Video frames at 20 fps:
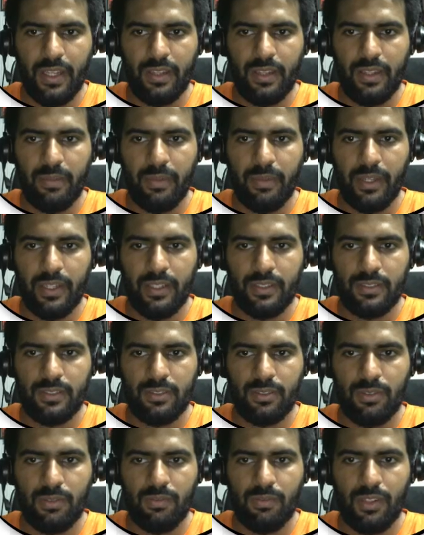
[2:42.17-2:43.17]
the bigger.
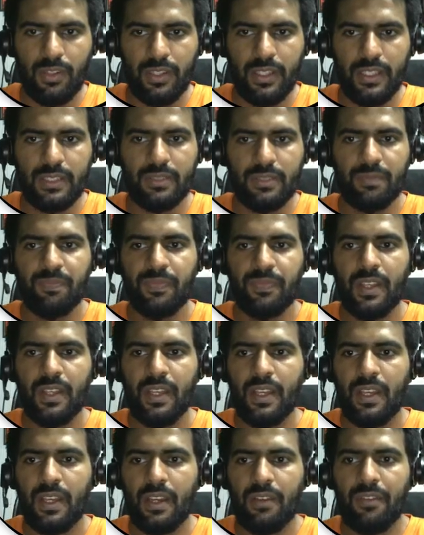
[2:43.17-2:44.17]
So for this
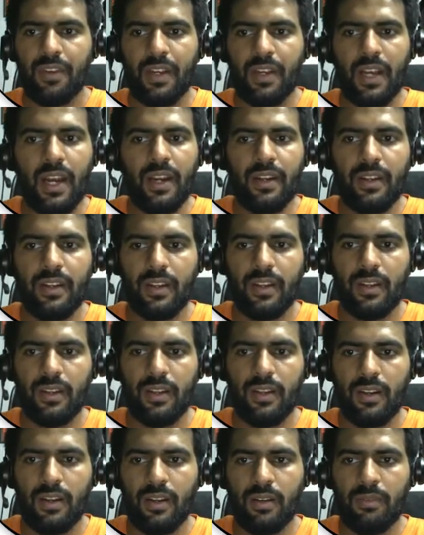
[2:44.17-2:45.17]
we can't
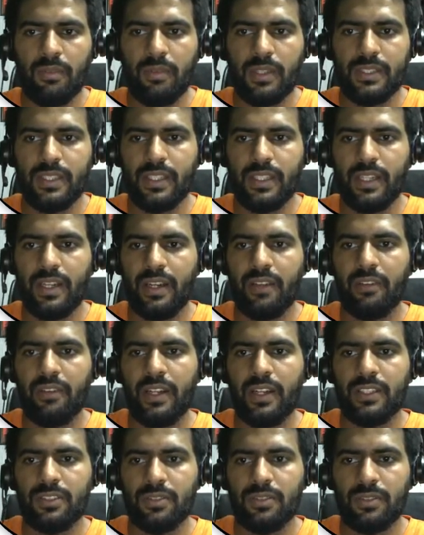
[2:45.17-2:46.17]
basically
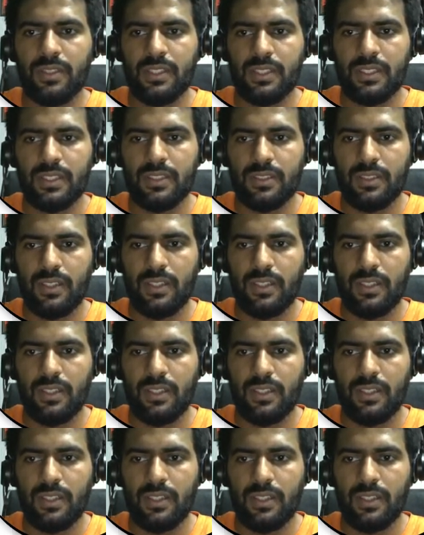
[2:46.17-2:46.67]
divide, so this is the